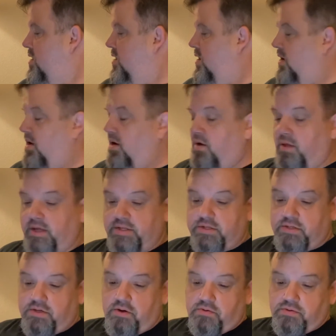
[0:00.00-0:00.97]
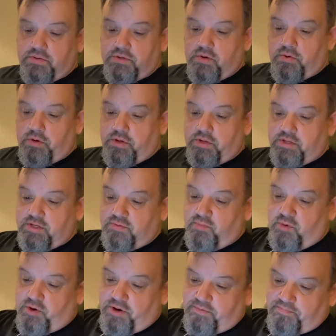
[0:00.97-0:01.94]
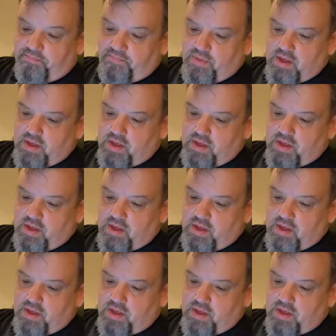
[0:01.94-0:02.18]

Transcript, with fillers: Oh, that's so good this morning.